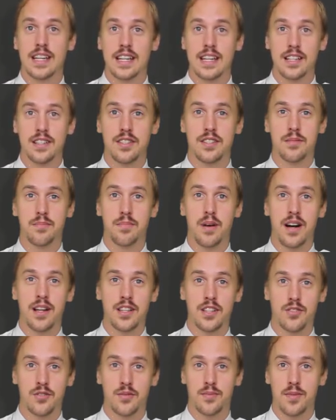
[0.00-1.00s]
it is the
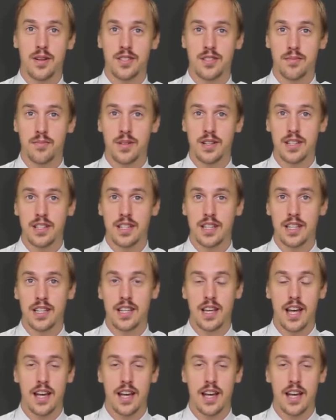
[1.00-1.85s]
pilot's responsibility